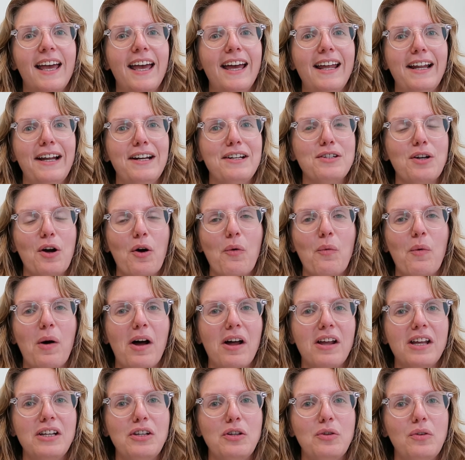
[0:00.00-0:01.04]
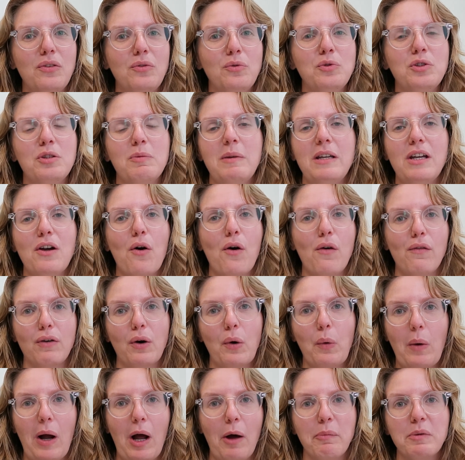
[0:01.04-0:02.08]
And I don't want you to be
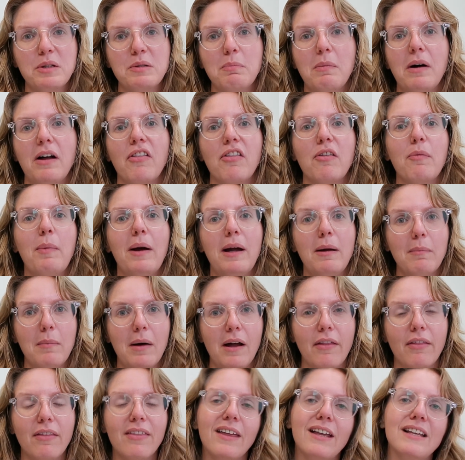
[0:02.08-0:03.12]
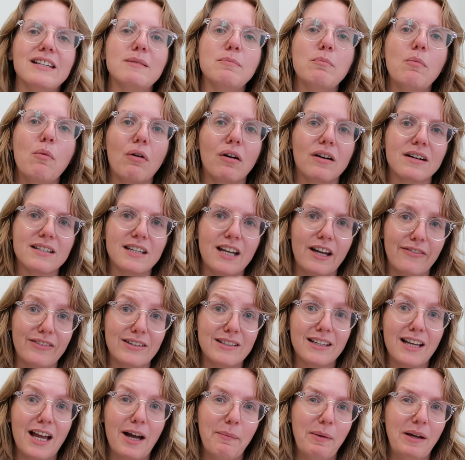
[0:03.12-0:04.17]
overwhelmed month by month as more stuff
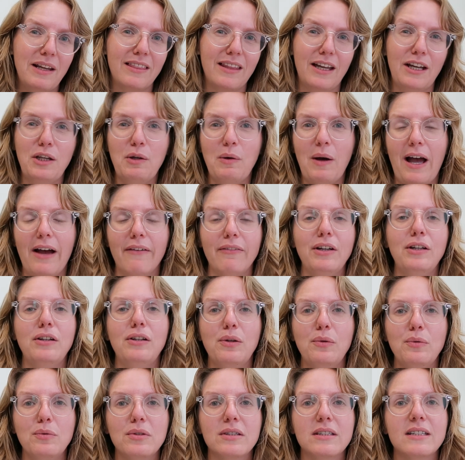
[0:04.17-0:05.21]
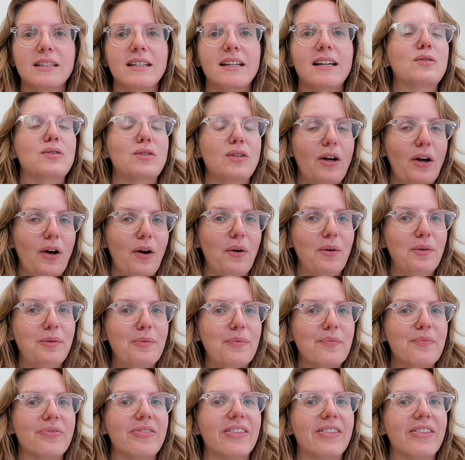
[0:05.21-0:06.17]
is coming that you haven't used. So